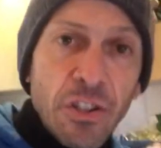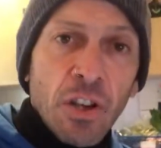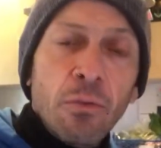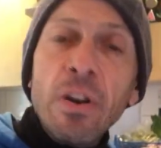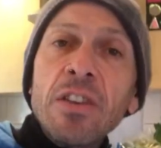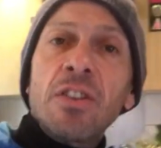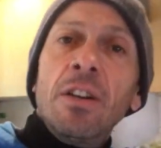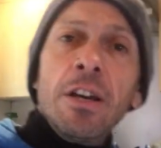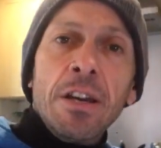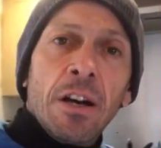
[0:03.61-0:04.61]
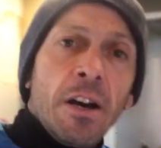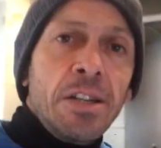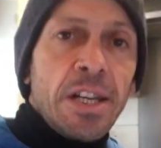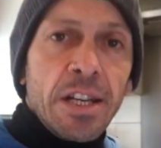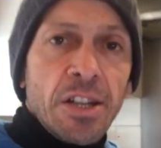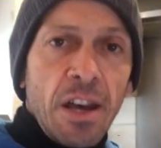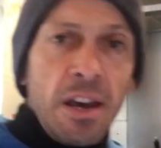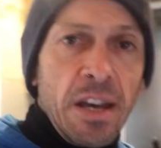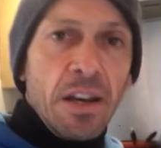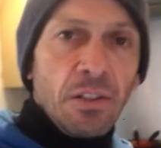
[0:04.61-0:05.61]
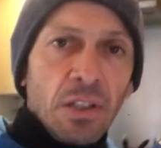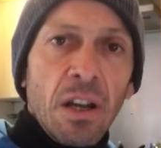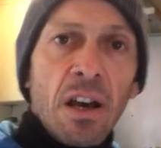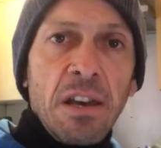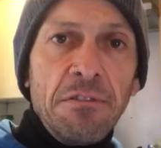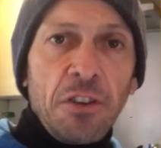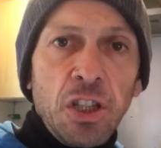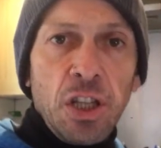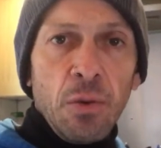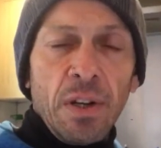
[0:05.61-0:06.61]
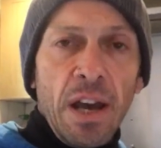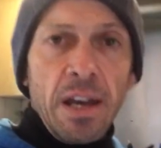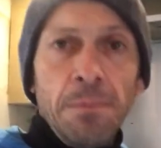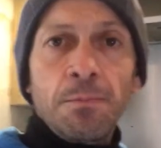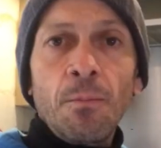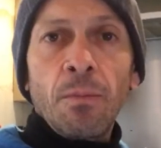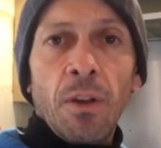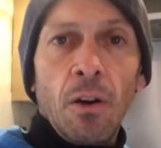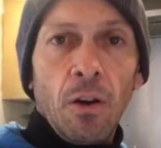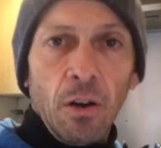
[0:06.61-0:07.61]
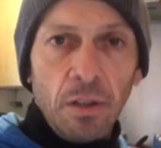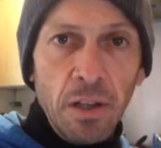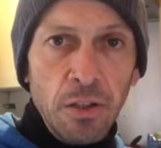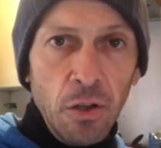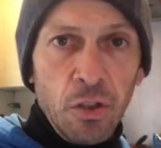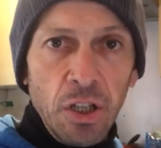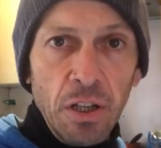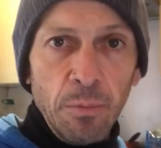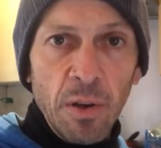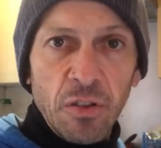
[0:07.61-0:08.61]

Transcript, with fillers: so recently I did a live Q&A on YouTube.